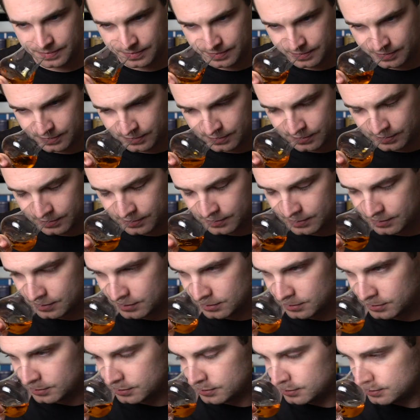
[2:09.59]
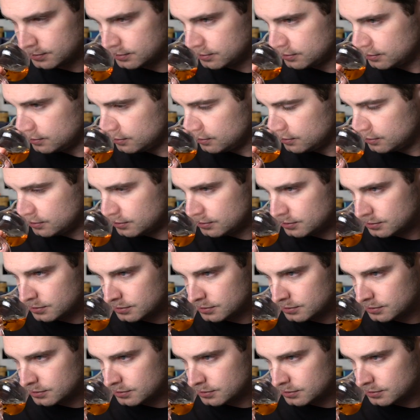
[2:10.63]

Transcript: Nobody speaks.